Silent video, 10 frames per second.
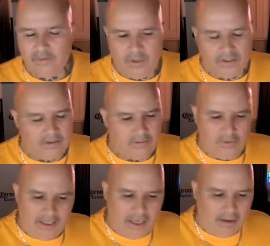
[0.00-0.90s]
He went
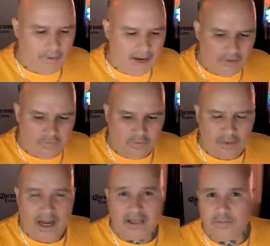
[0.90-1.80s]
when he came back from
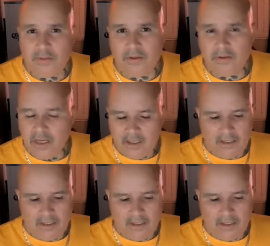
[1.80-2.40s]
the hospital,